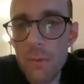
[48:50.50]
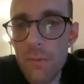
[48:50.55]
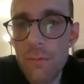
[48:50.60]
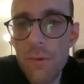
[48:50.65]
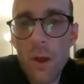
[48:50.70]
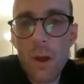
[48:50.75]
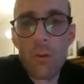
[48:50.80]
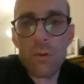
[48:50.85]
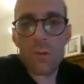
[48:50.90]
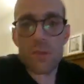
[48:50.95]
my
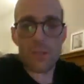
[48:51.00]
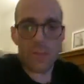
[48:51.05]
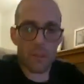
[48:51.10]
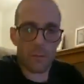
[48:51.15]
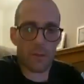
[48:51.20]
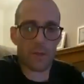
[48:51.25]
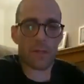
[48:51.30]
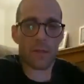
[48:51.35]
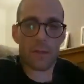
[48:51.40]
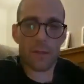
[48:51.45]
phone and do
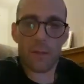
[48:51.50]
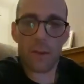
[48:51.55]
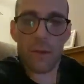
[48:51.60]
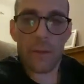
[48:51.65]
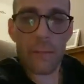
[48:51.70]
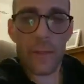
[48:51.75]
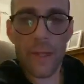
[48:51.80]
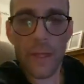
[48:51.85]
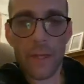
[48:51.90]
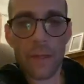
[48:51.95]
it. You know
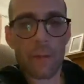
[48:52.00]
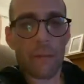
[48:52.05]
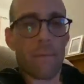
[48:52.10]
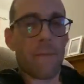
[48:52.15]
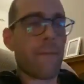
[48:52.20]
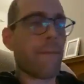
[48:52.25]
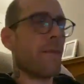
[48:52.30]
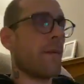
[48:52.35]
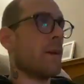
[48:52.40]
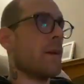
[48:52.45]
what I mean?
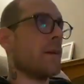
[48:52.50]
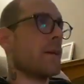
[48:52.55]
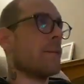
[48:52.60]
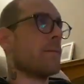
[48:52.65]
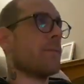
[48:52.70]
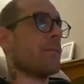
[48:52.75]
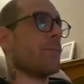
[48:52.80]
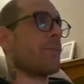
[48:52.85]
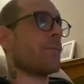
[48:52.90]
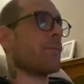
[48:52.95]

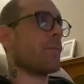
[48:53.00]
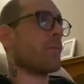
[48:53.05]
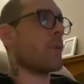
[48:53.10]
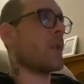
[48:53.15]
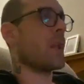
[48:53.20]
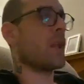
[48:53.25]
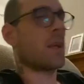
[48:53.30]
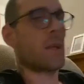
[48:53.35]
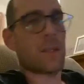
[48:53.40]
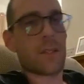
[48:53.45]

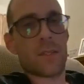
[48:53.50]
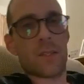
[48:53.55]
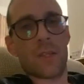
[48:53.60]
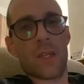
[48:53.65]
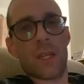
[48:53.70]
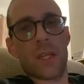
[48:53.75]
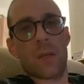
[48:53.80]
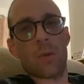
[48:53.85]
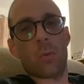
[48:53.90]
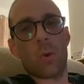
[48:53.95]
And I can
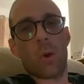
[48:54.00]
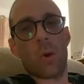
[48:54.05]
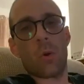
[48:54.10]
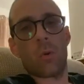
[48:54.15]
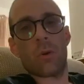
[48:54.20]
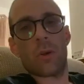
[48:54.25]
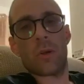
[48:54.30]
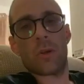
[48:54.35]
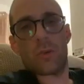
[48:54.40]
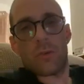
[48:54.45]
see you
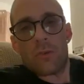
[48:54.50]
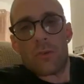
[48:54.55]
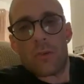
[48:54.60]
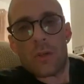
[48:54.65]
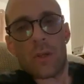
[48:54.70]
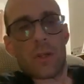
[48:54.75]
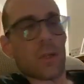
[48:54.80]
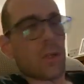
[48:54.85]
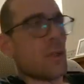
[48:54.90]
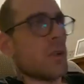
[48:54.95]
all, and
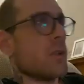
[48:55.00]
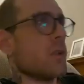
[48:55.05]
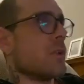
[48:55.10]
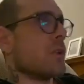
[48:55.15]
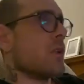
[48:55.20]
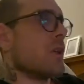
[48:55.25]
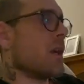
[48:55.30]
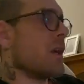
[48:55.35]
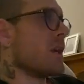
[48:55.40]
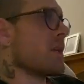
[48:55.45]

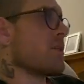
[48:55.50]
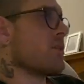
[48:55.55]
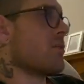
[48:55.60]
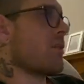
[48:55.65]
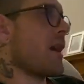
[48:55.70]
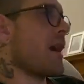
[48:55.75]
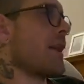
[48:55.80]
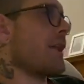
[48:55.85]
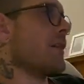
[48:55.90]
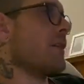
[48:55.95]
it's
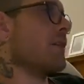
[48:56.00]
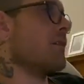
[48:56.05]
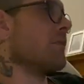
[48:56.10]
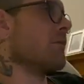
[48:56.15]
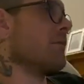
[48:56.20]
great.